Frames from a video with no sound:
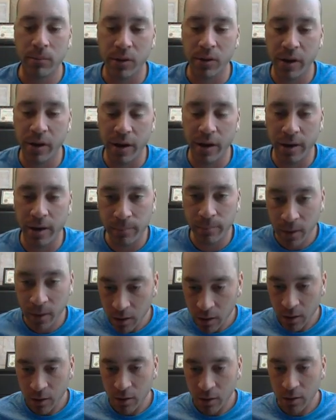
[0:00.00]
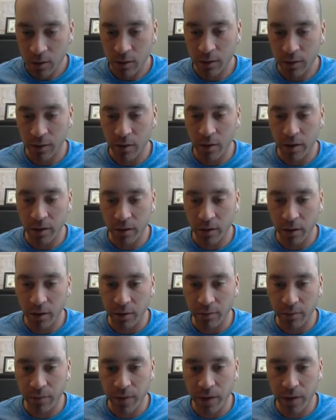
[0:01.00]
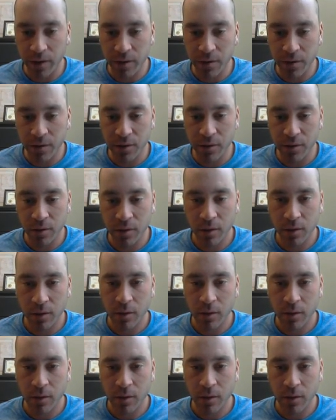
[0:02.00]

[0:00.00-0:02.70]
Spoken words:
Okay. I'm going to go ahead and click Finish.